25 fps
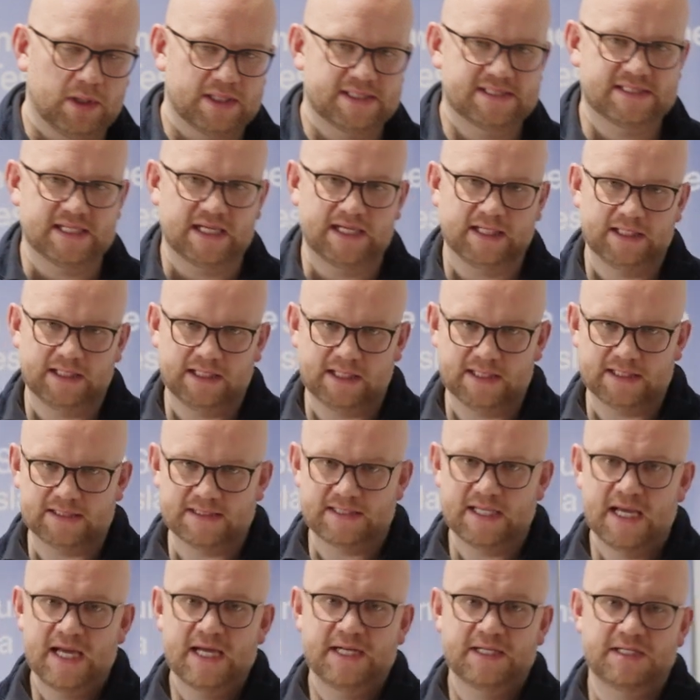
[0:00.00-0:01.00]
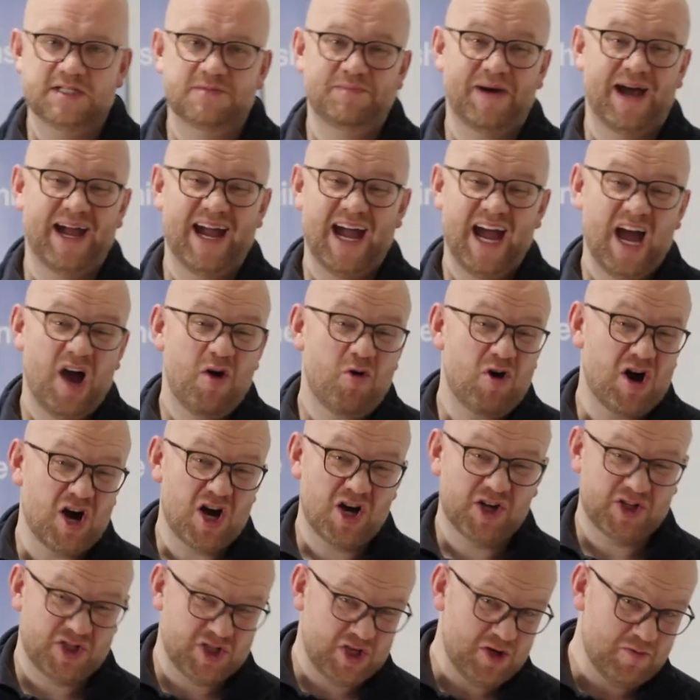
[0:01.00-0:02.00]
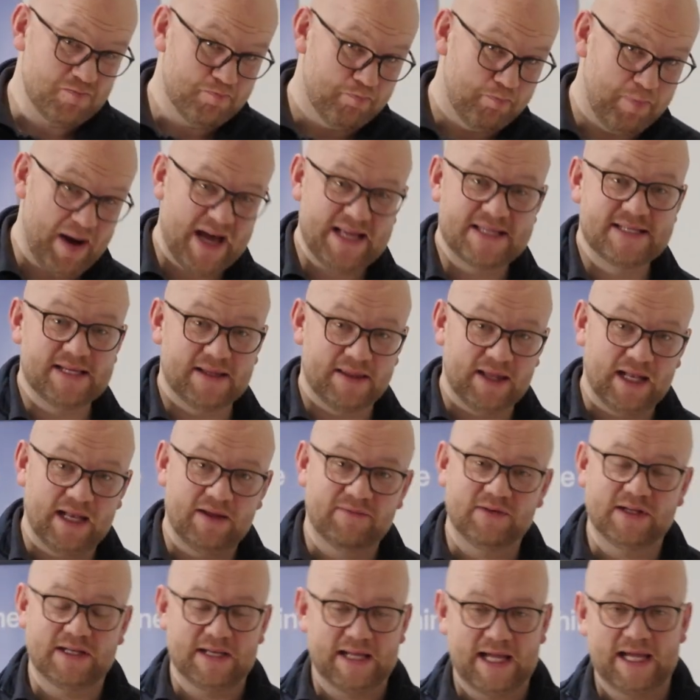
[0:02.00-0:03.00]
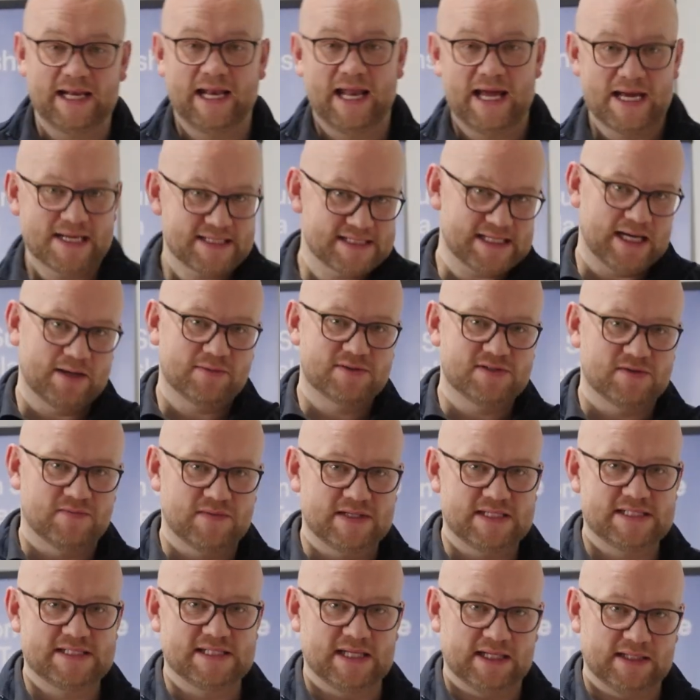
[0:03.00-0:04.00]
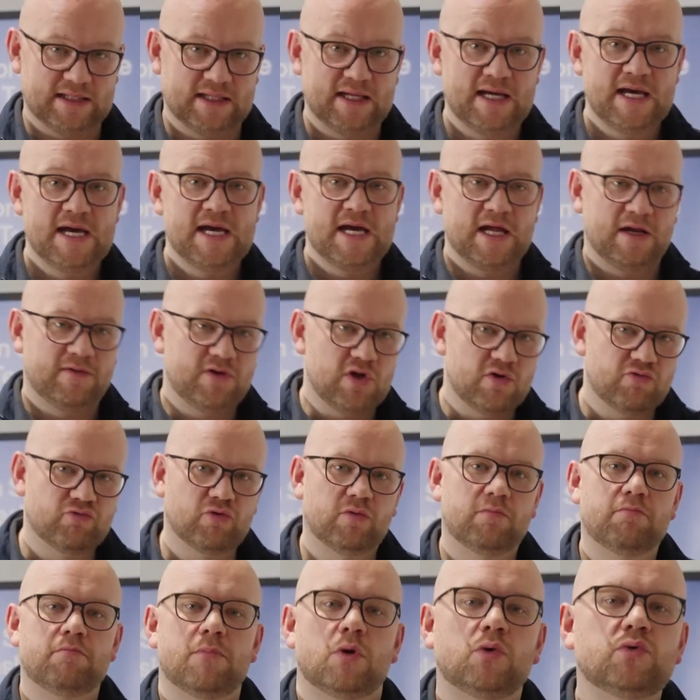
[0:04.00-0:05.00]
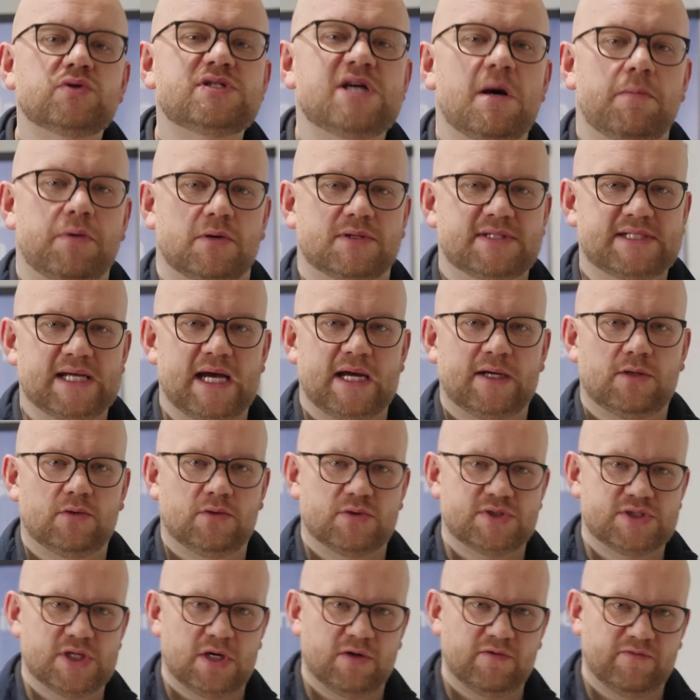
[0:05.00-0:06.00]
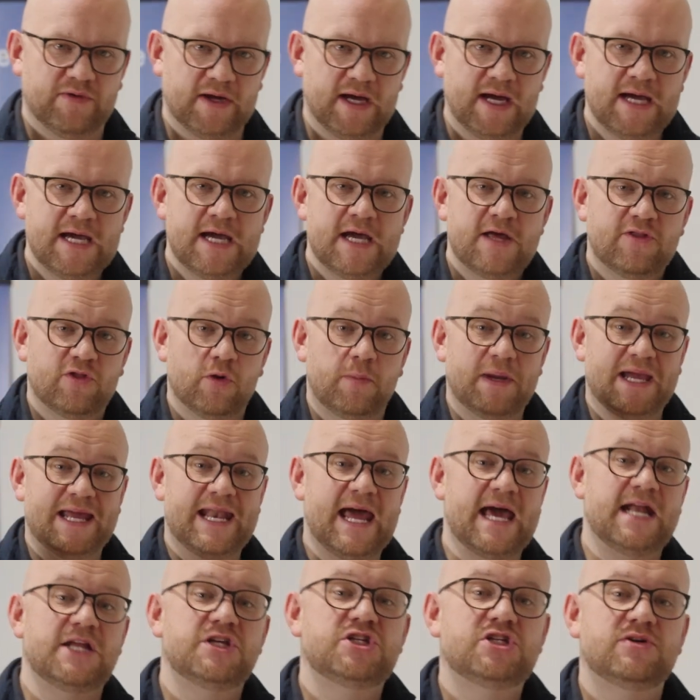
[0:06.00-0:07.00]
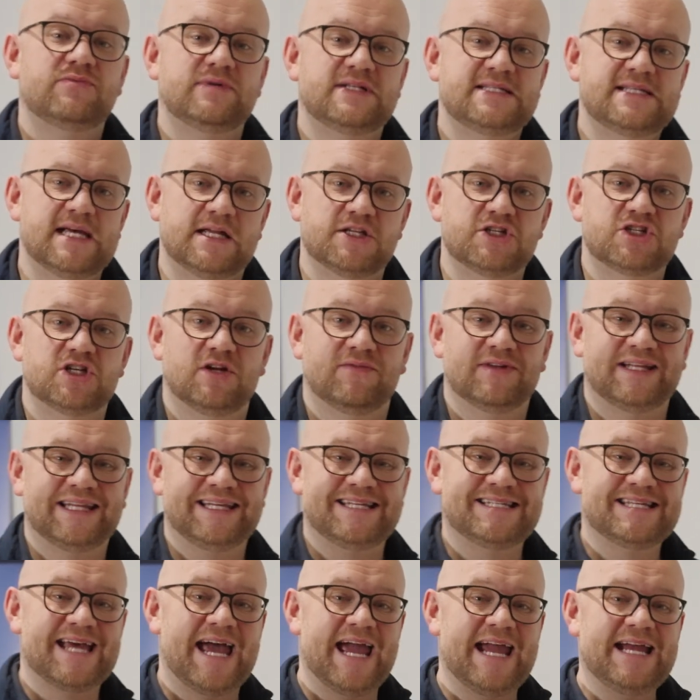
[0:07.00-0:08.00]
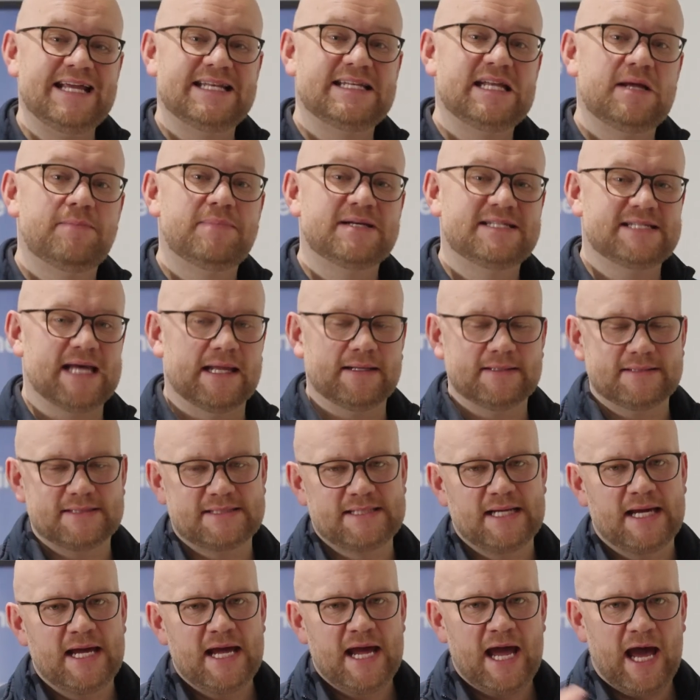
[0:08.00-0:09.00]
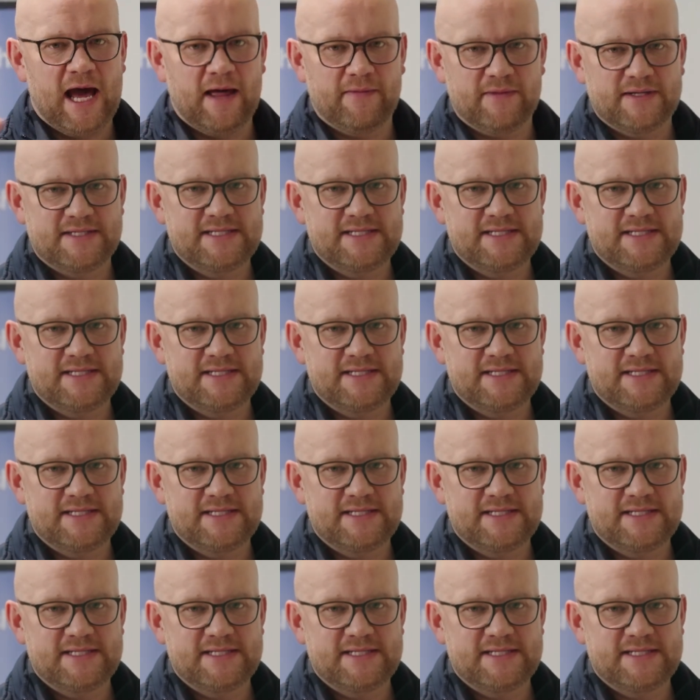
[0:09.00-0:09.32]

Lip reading: are saying is, despite how hard you batter the living daylights out of this thing, if you run multiple cycles over, there'll be an energy retention of at least 80% at the